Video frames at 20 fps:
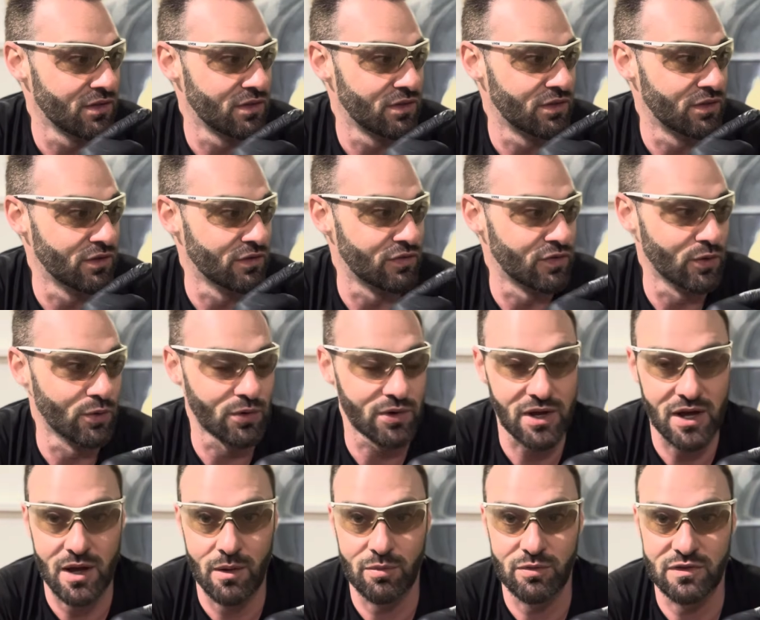the fuel
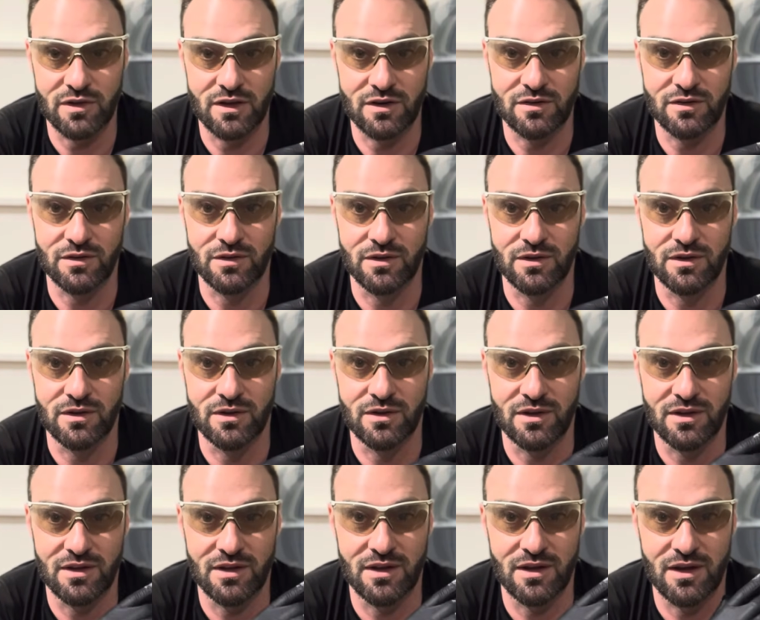cap's
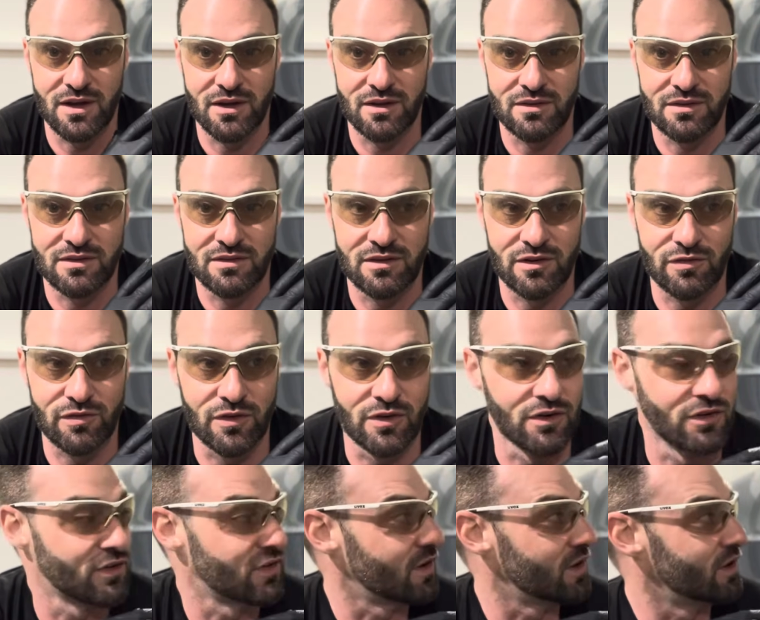actually a
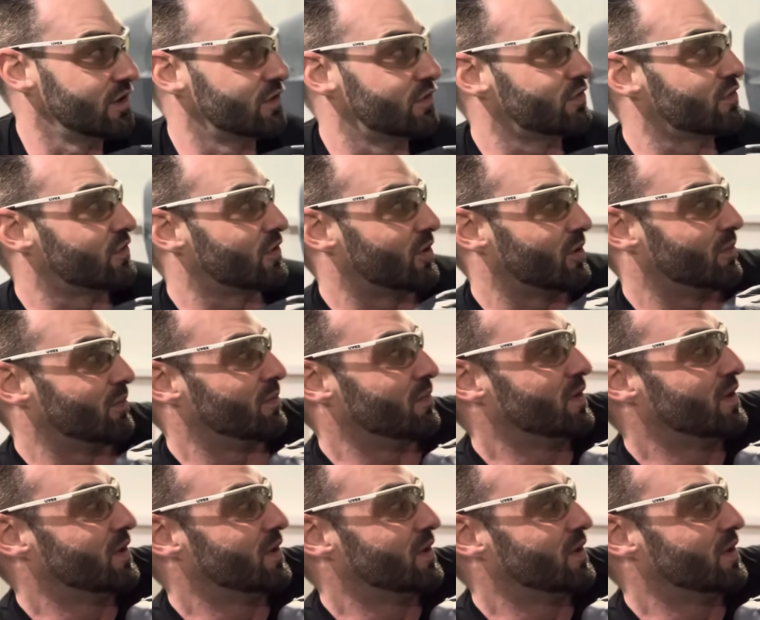different shade from